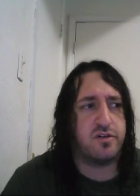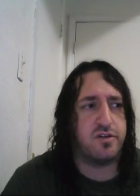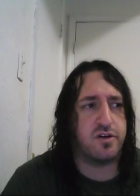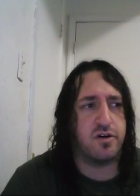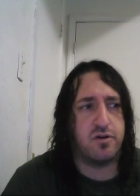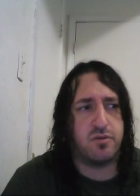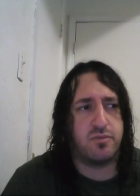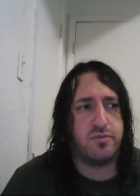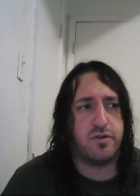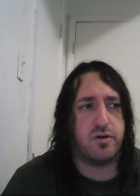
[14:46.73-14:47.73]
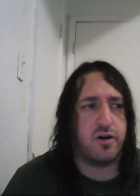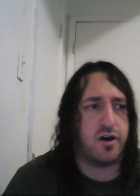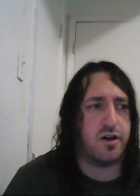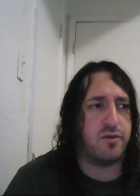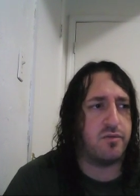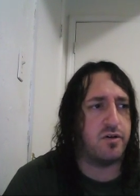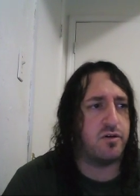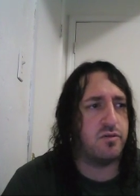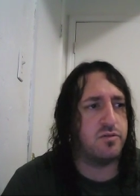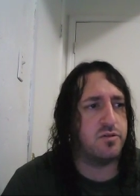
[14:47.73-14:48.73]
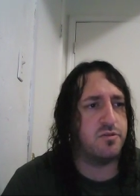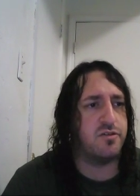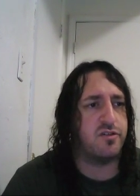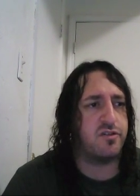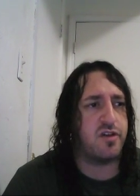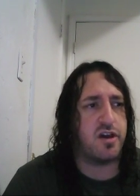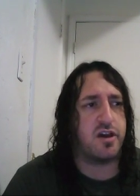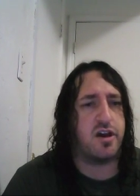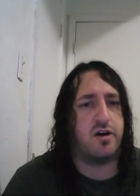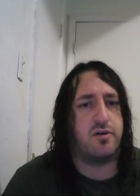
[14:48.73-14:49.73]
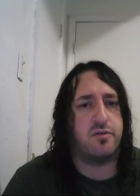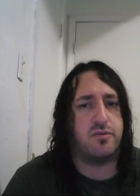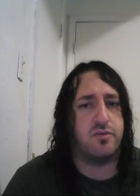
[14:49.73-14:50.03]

They go, alright, well, let me just hang out